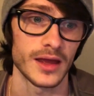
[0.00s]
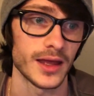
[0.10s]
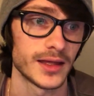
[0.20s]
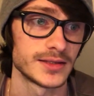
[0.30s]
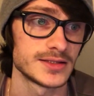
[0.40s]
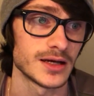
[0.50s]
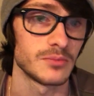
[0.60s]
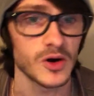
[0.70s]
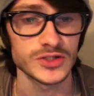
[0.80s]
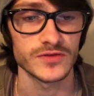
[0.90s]
And
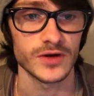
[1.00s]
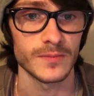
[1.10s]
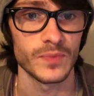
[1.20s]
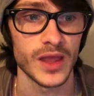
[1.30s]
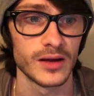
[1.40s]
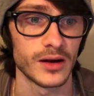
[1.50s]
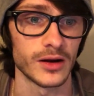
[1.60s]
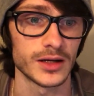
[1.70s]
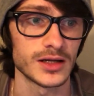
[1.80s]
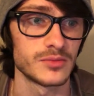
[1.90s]
most of them
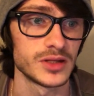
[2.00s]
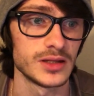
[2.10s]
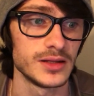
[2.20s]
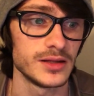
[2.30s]
are going to be